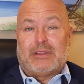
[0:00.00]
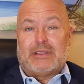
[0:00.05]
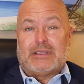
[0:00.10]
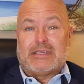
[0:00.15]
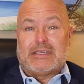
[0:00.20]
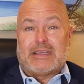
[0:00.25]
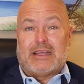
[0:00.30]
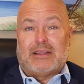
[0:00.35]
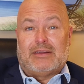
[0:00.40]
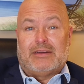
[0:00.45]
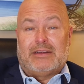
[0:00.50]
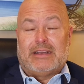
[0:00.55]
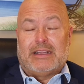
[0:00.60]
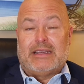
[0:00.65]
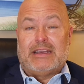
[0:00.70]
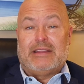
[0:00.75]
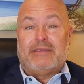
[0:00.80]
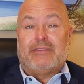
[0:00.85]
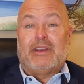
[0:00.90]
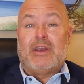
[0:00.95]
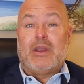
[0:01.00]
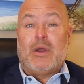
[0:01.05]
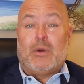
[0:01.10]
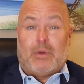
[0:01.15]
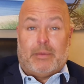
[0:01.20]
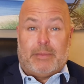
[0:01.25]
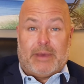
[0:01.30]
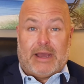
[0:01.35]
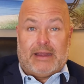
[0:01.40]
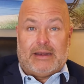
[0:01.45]
where the seller didn't even know
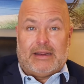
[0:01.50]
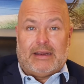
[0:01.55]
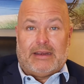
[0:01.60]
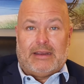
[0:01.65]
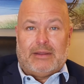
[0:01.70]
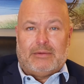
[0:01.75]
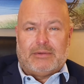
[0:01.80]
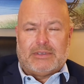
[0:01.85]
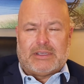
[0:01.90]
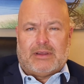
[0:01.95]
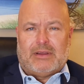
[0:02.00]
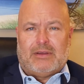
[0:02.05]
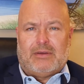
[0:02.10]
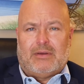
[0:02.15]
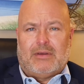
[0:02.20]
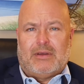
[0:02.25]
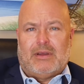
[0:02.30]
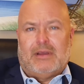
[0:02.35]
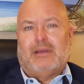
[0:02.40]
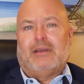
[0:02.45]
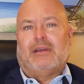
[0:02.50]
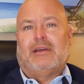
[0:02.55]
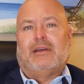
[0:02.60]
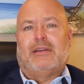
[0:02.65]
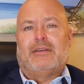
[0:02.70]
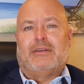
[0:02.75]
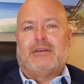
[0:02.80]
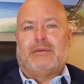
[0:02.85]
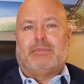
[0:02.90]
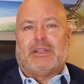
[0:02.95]
about it, and it was a
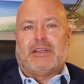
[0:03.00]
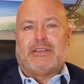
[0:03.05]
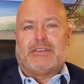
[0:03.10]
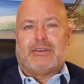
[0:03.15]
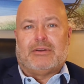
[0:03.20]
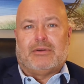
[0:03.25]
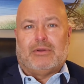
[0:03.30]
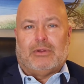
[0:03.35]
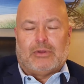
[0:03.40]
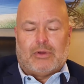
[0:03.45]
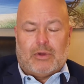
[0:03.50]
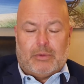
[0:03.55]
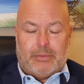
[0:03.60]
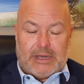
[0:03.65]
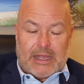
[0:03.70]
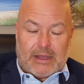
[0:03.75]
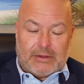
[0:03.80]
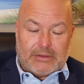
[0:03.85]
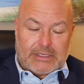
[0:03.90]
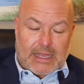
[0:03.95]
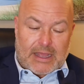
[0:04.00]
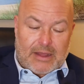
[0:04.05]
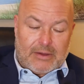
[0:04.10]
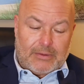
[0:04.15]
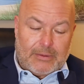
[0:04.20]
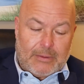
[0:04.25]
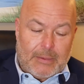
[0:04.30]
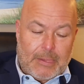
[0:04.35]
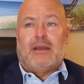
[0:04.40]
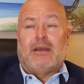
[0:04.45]
100-plus-year-old home
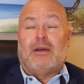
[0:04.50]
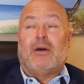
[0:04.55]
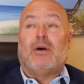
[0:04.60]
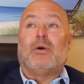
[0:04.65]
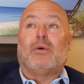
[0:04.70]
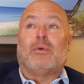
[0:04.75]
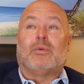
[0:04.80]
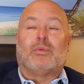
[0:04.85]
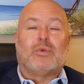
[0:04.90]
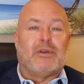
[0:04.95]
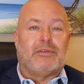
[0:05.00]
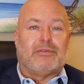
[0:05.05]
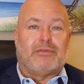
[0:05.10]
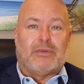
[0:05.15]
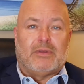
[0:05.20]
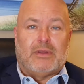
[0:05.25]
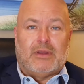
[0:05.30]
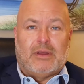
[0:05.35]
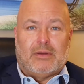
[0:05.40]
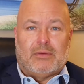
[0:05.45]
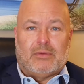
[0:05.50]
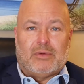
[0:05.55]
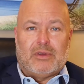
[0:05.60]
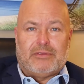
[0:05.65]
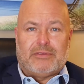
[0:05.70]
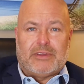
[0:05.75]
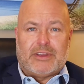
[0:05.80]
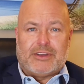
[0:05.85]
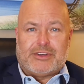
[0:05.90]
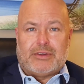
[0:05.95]
downtown.
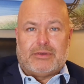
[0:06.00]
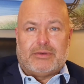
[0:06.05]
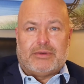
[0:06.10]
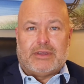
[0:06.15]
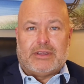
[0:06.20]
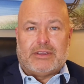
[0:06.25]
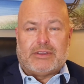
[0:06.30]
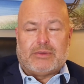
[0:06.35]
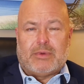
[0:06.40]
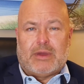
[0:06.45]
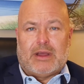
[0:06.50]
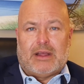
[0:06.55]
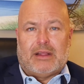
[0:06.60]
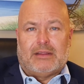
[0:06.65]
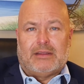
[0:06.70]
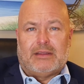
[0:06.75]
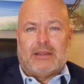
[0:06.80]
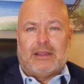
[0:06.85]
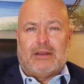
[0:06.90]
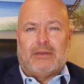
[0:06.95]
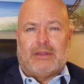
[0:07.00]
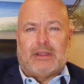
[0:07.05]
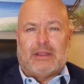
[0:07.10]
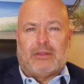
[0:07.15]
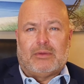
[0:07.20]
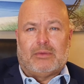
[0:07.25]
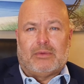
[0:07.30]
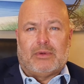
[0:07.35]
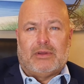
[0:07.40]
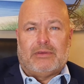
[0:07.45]
Roof issue as well. You know that
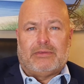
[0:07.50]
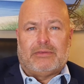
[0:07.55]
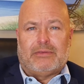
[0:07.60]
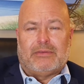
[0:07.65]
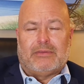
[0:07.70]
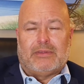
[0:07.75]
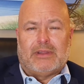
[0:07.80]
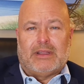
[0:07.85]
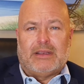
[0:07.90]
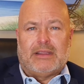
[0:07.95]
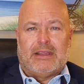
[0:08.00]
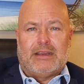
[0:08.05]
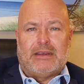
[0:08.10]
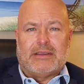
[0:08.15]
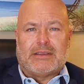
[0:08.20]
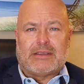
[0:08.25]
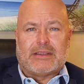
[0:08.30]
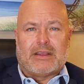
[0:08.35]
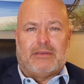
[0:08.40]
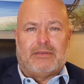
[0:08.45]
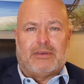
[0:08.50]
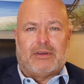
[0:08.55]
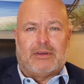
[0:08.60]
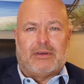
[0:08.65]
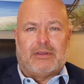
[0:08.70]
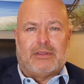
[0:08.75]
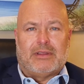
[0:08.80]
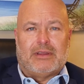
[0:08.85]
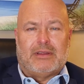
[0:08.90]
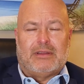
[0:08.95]
the roof, they
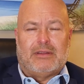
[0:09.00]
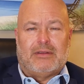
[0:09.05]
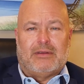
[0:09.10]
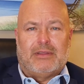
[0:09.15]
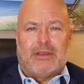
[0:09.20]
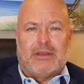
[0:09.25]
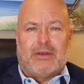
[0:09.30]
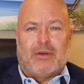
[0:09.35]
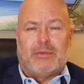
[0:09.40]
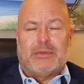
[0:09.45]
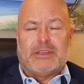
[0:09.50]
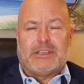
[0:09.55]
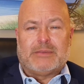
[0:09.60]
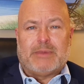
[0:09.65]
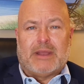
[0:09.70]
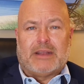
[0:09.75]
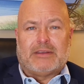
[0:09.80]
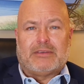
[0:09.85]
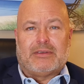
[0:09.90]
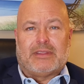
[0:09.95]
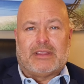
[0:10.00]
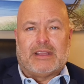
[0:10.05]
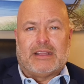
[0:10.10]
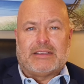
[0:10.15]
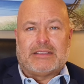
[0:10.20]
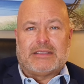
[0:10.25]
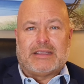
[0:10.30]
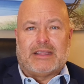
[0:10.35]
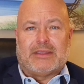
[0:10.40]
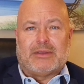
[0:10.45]
discover the home inspector
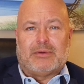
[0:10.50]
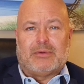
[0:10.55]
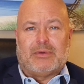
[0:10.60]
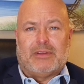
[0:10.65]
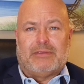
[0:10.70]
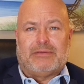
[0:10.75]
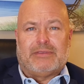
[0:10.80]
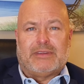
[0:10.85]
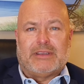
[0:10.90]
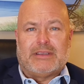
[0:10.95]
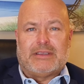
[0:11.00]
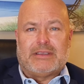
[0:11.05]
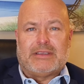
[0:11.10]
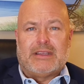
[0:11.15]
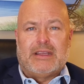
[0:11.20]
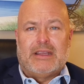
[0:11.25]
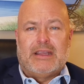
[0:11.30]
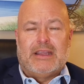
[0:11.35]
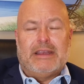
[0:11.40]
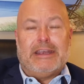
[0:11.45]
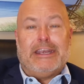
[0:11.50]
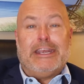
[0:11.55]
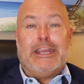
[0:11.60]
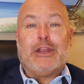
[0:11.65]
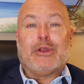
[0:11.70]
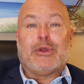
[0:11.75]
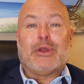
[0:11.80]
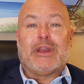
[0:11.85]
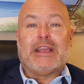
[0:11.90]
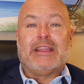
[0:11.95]
thinks that the roof is
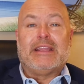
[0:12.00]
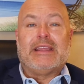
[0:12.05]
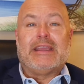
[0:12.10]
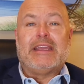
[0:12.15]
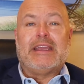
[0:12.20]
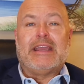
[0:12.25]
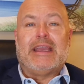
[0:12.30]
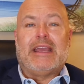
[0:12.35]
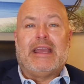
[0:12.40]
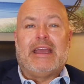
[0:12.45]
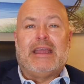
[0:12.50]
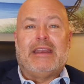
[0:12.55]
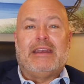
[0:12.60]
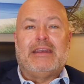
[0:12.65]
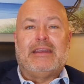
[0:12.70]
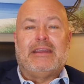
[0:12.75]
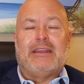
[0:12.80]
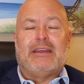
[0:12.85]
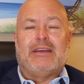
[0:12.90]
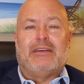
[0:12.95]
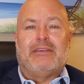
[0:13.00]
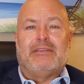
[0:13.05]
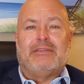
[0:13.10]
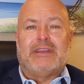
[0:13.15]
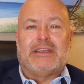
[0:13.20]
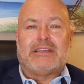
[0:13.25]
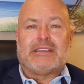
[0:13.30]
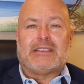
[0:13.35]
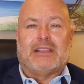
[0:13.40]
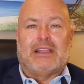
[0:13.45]
nearing the end of
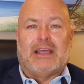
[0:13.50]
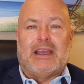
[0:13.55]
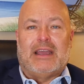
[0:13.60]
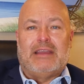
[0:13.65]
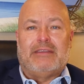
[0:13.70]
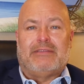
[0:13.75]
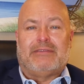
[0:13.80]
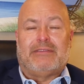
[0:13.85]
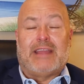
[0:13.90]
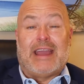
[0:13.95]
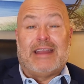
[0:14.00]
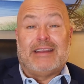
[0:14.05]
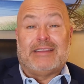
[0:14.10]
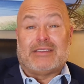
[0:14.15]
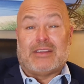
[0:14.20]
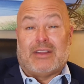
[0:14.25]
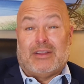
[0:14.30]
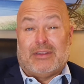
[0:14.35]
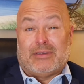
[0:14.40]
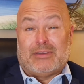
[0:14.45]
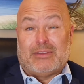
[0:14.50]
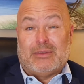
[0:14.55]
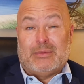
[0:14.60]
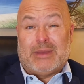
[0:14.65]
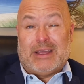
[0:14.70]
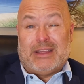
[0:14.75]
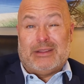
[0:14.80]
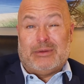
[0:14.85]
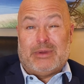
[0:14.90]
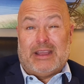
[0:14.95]
its life. That is also,
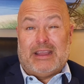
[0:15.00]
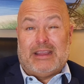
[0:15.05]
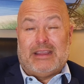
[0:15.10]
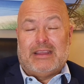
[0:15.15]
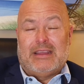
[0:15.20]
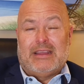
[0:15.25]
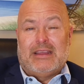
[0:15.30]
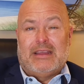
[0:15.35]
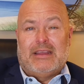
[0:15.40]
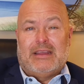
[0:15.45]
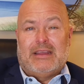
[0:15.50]
by the way,